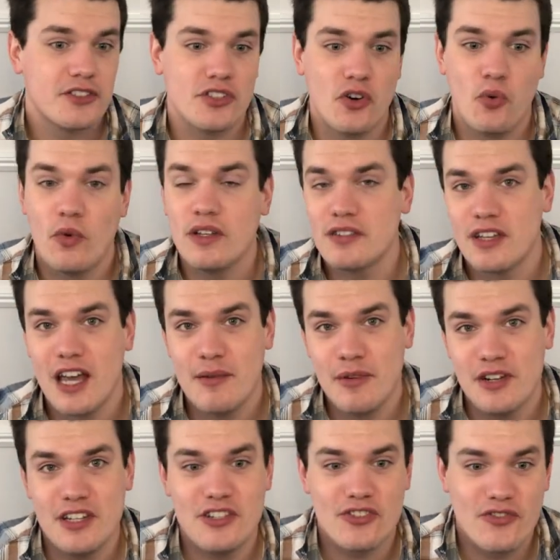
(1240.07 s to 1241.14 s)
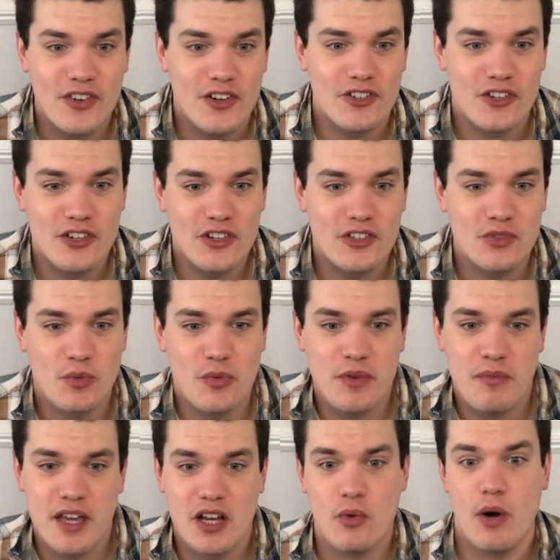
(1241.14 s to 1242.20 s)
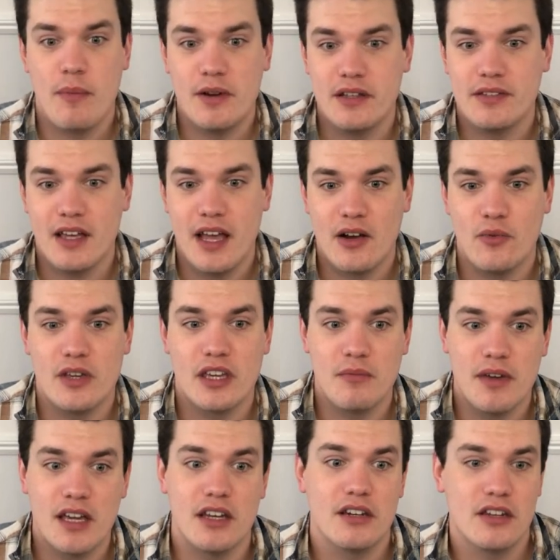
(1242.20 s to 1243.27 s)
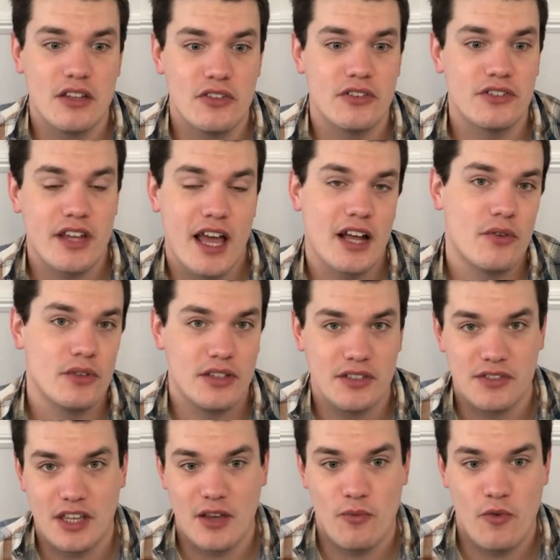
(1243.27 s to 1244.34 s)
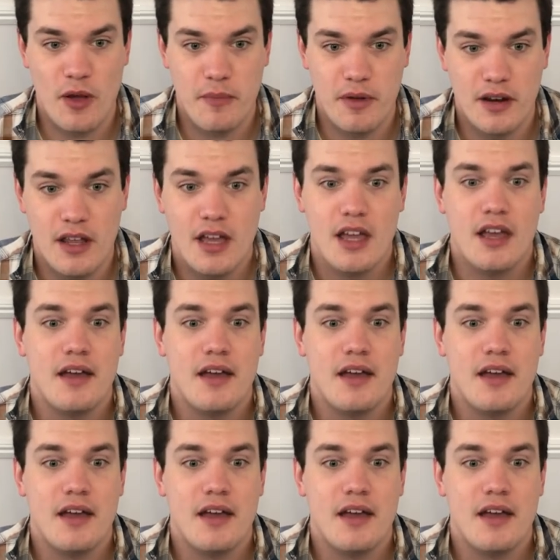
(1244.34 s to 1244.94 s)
So one time on each of our turns when we make a weapon attack, we can make another attack with the same weapon